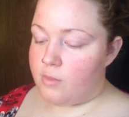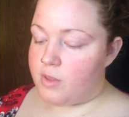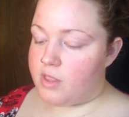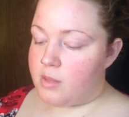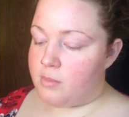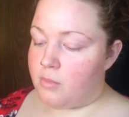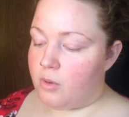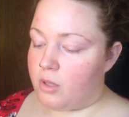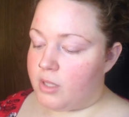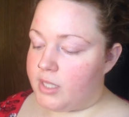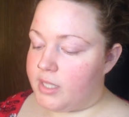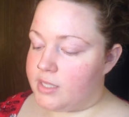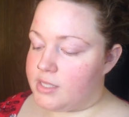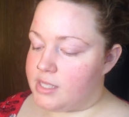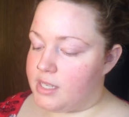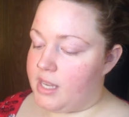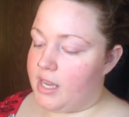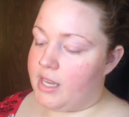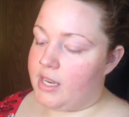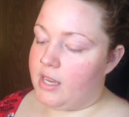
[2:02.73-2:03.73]
with
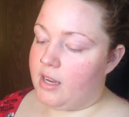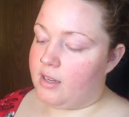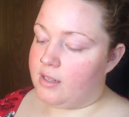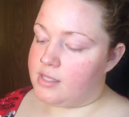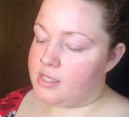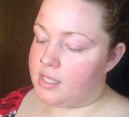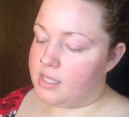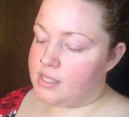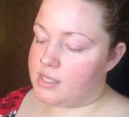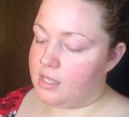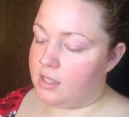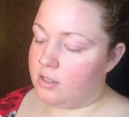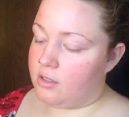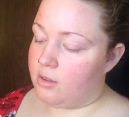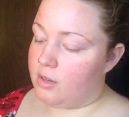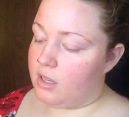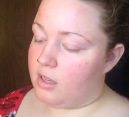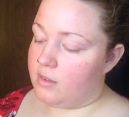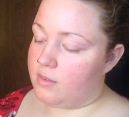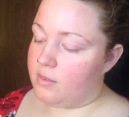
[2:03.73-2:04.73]
emollients and antioxidants,
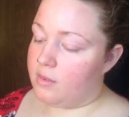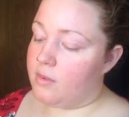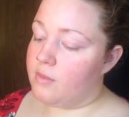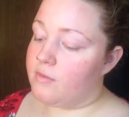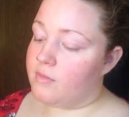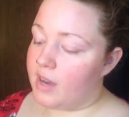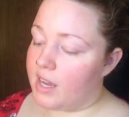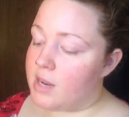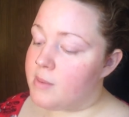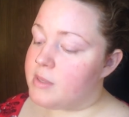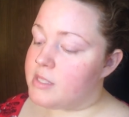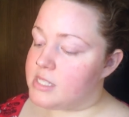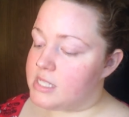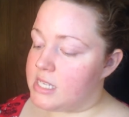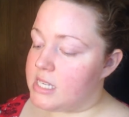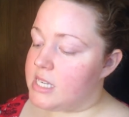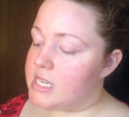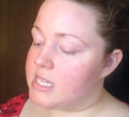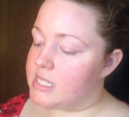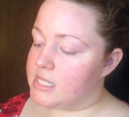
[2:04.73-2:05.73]
including vitamins
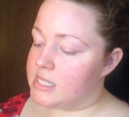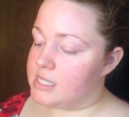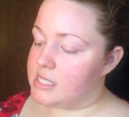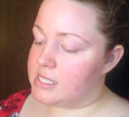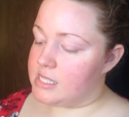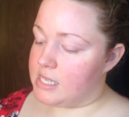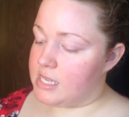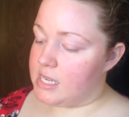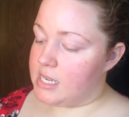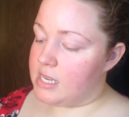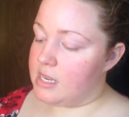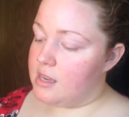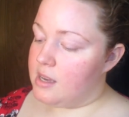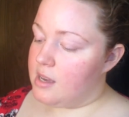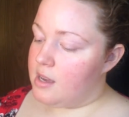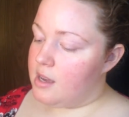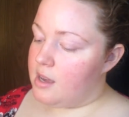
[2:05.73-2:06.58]
E and C.